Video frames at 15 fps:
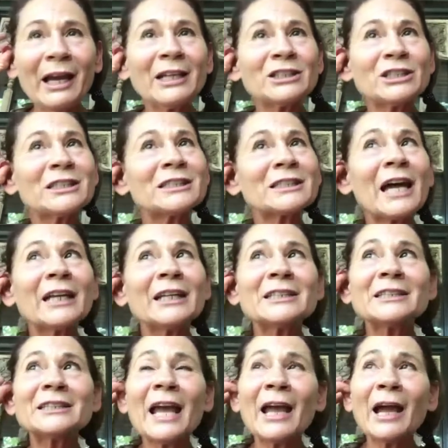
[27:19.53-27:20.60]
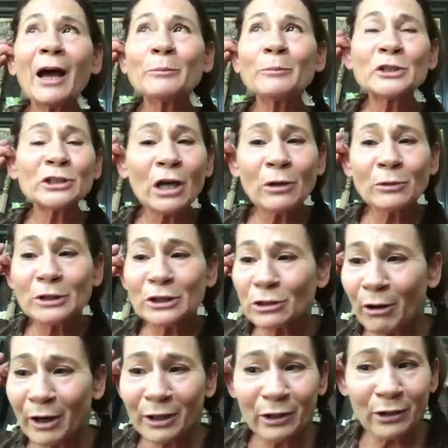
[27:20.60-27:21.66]
And just kind of say, I'm so
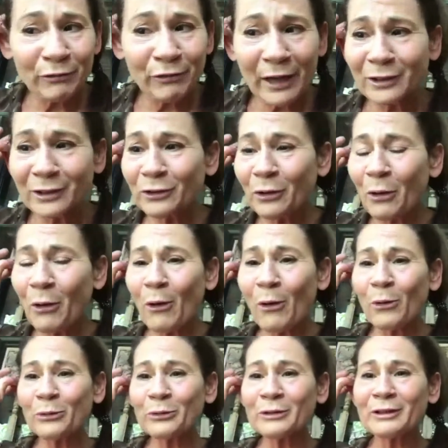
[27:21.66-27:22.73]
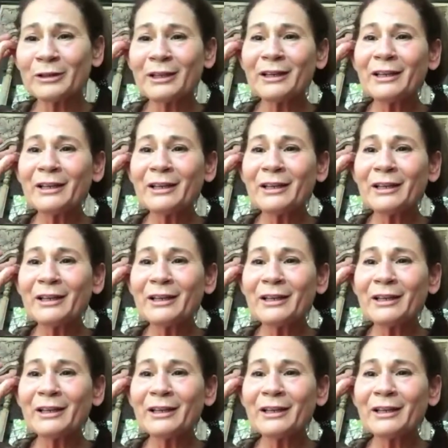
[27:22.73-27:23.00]
sorry you've had to hold